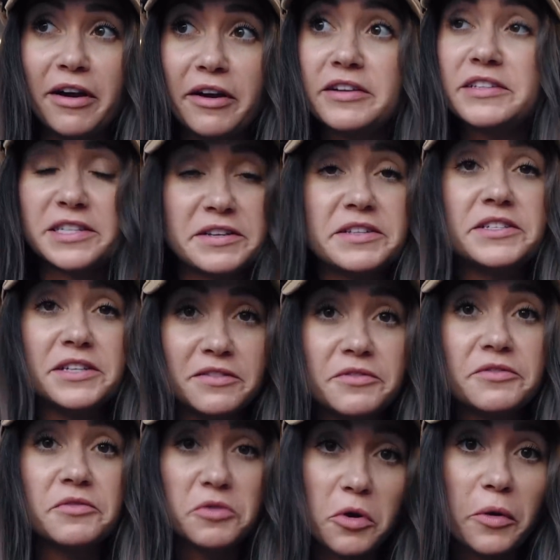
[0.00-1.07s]
hours and I still
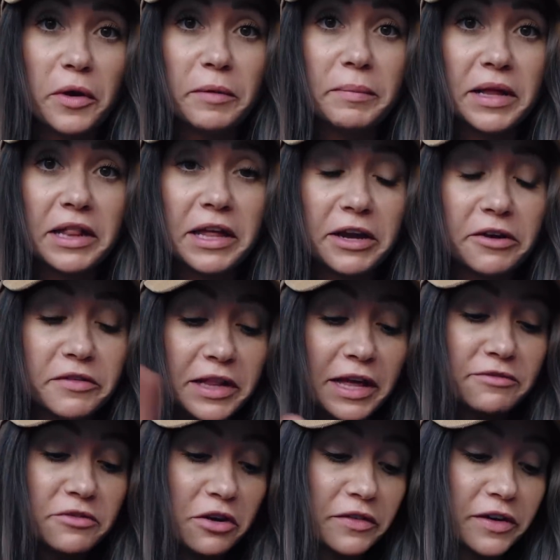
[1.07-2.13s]
have quite a bit of layover
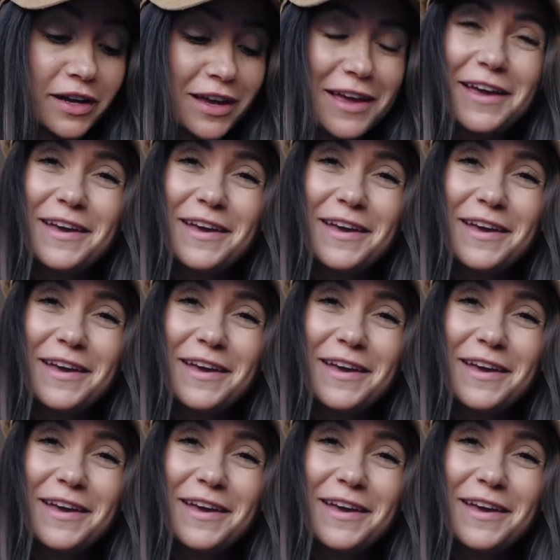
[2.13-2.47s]
left over.